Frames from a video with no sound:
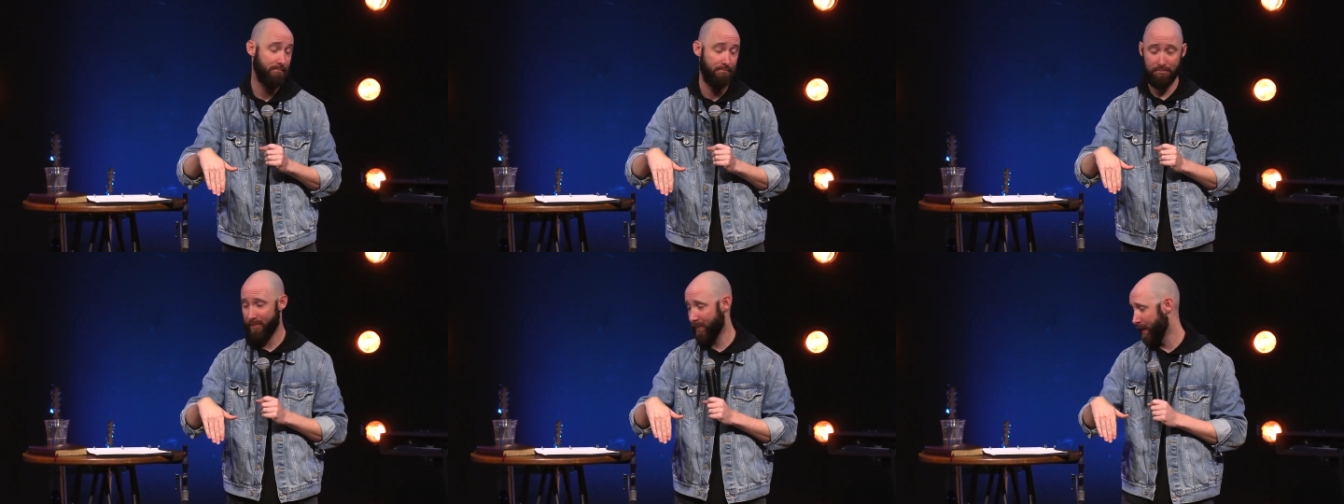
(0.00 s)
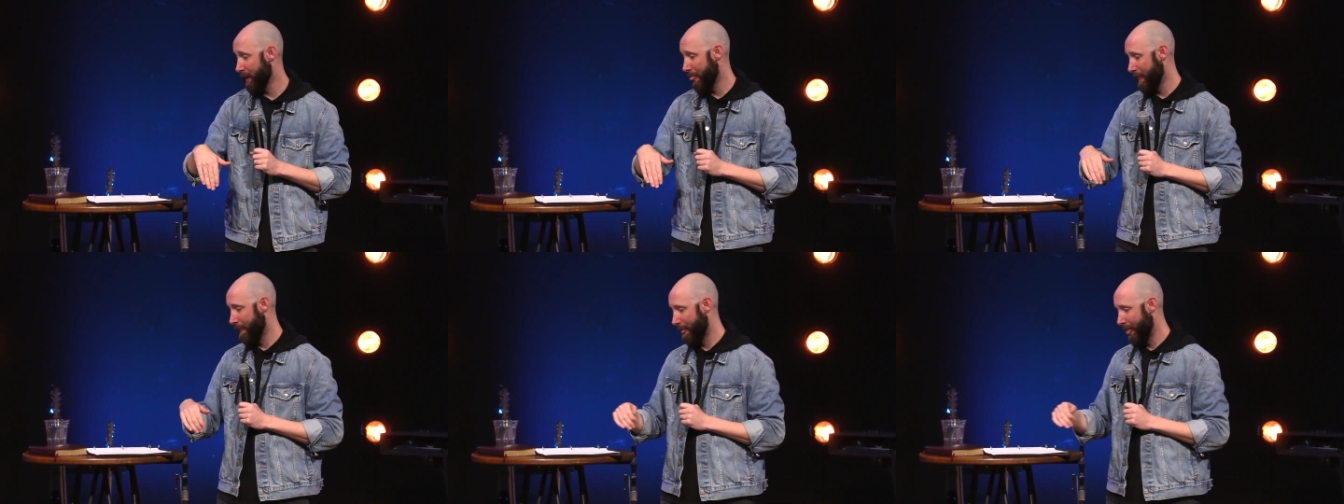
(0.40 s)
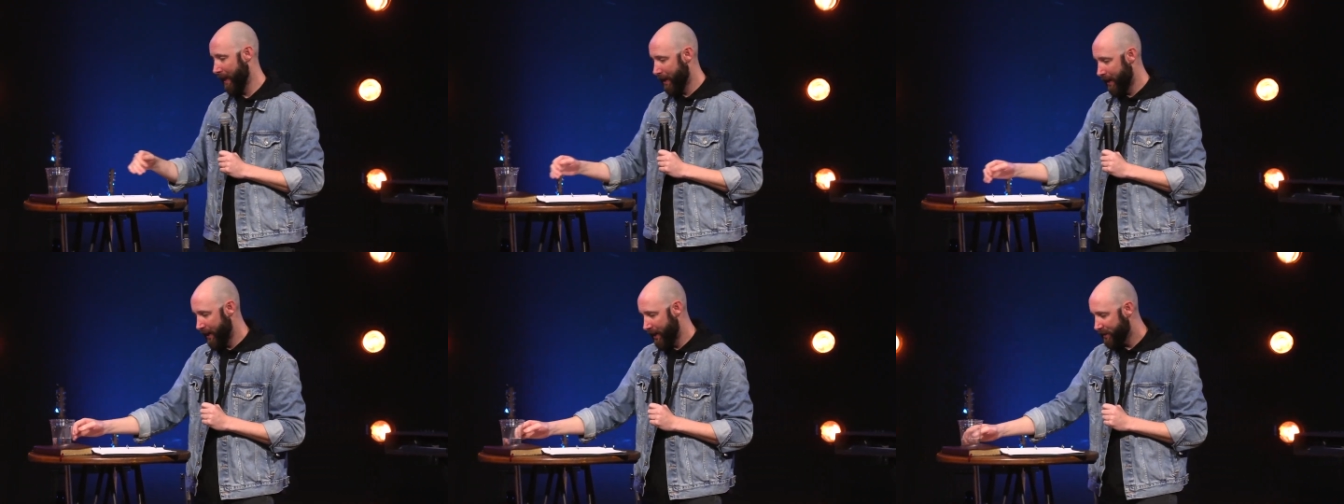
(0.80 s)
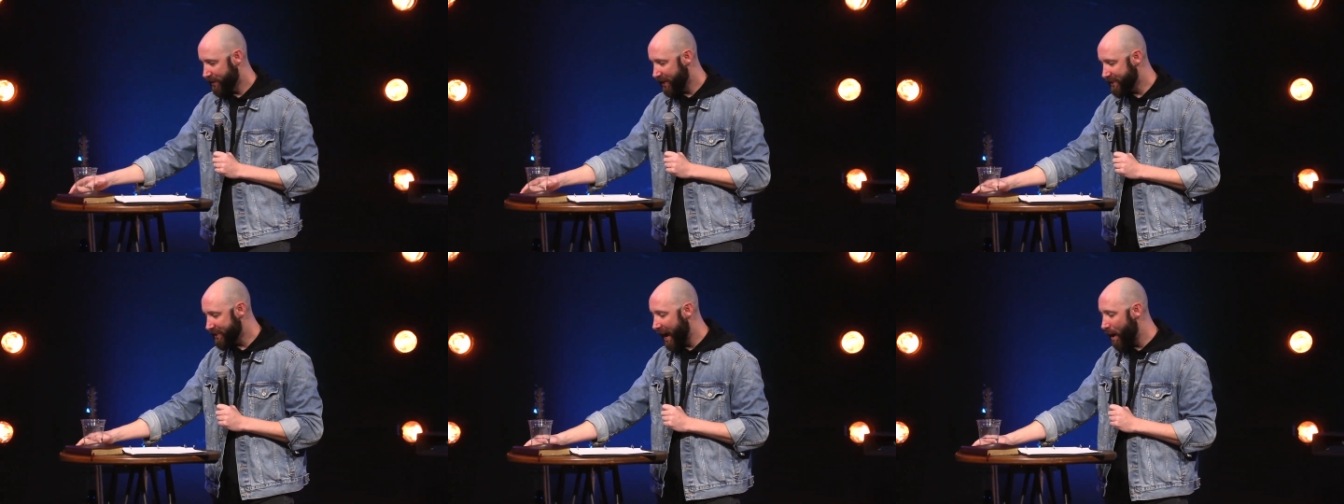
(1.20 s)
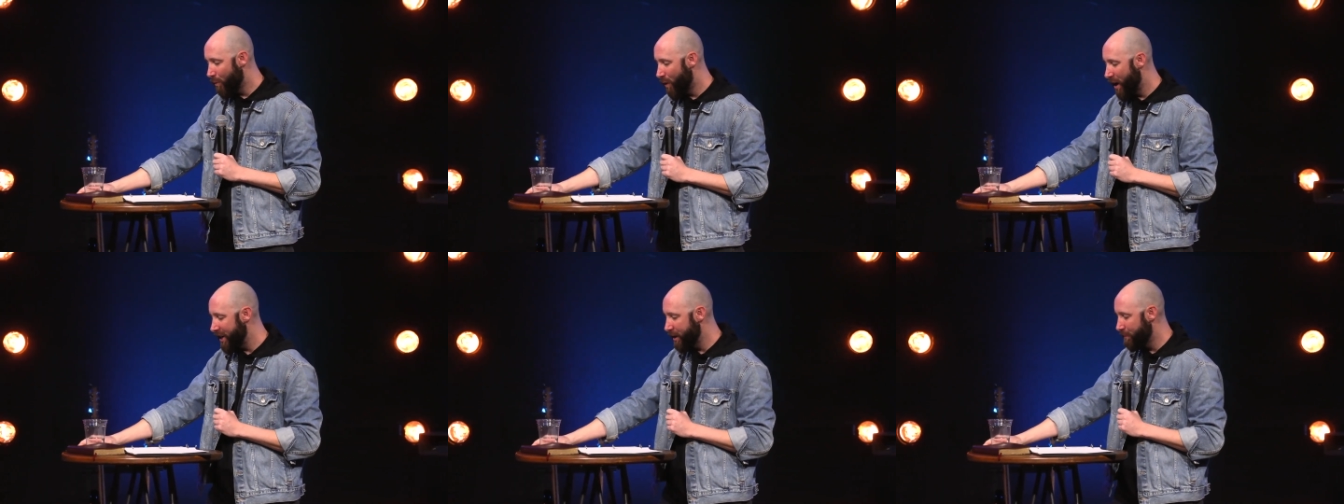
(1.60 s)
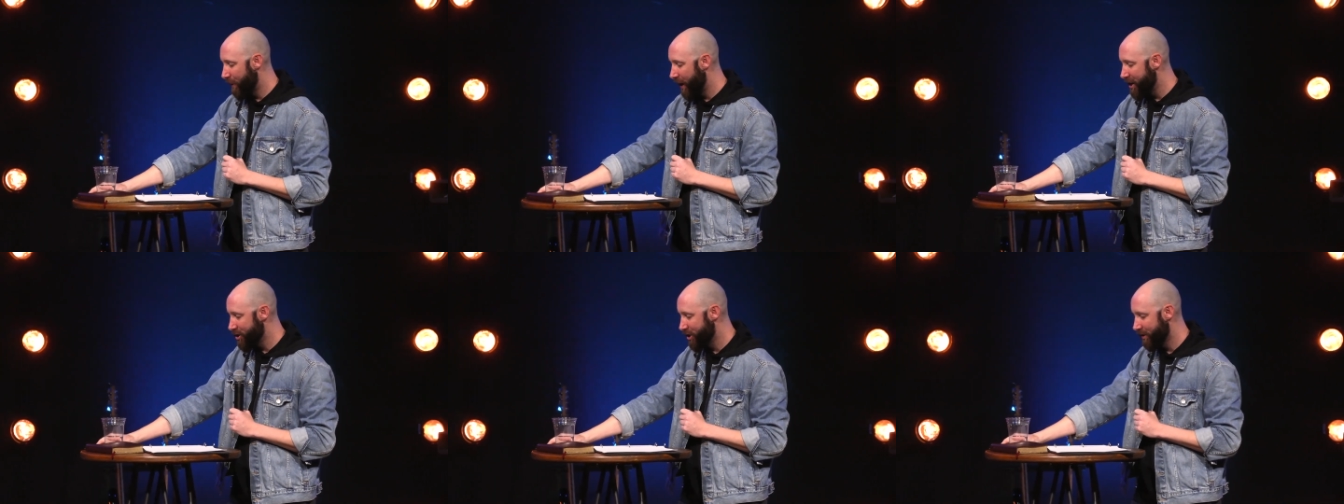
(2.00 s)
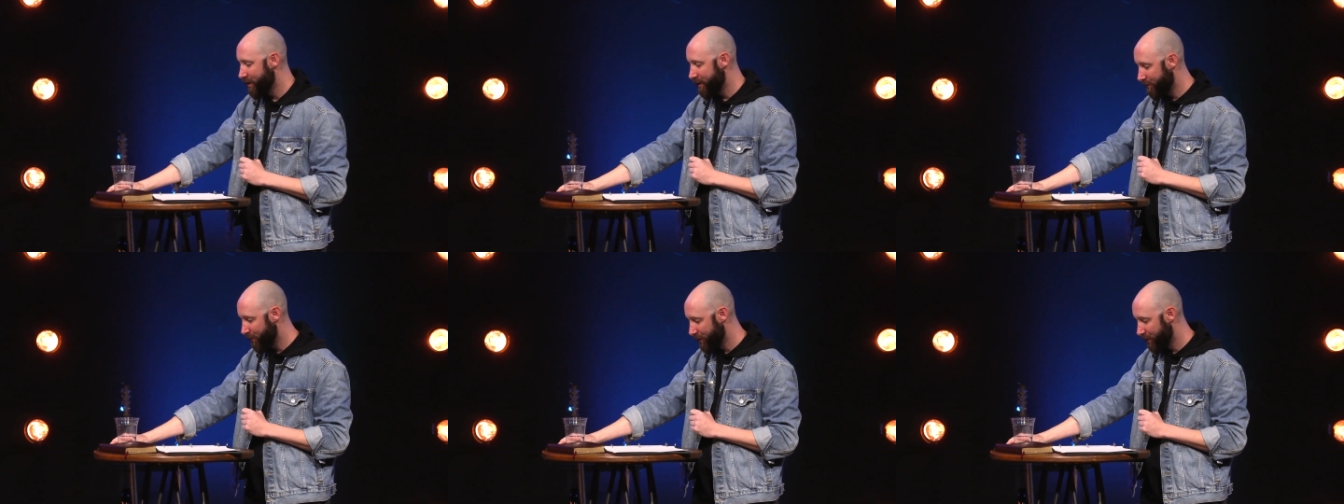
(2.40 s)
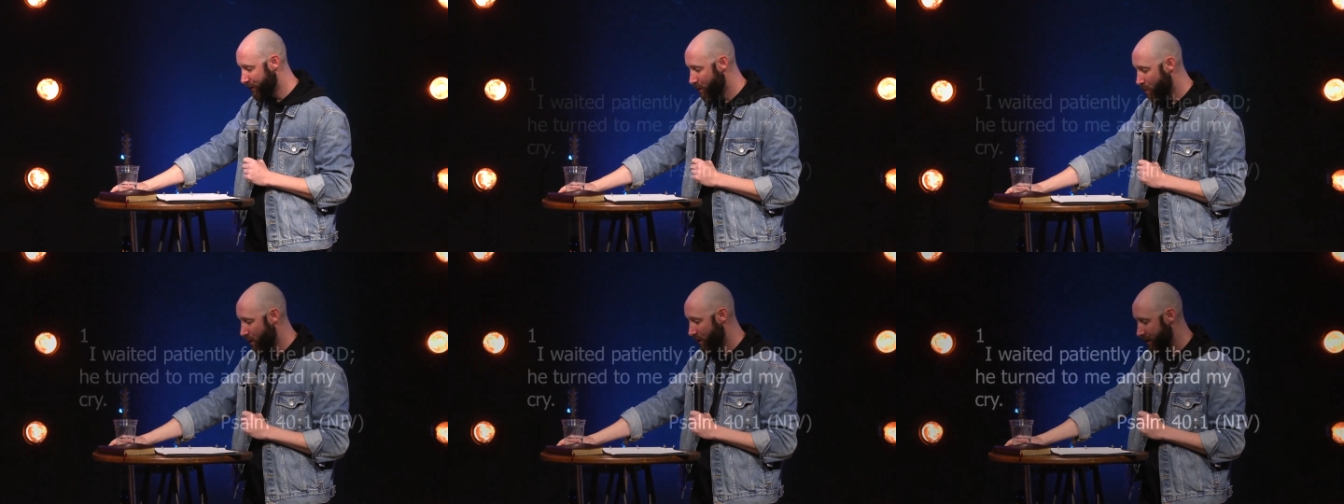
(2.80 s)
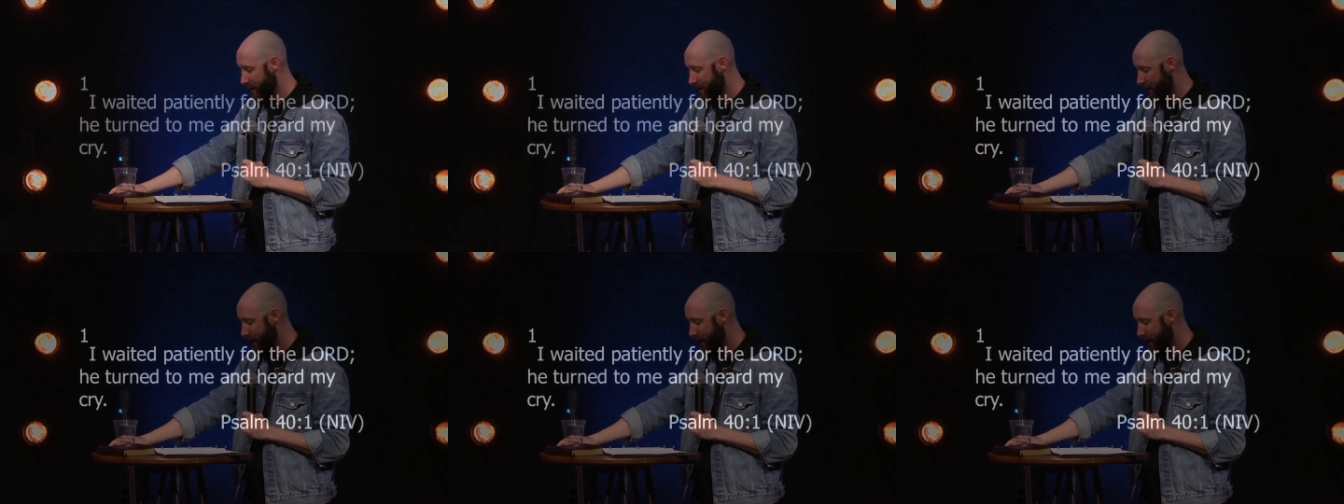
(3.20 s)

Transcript: It says, I waited patiently for the Lord.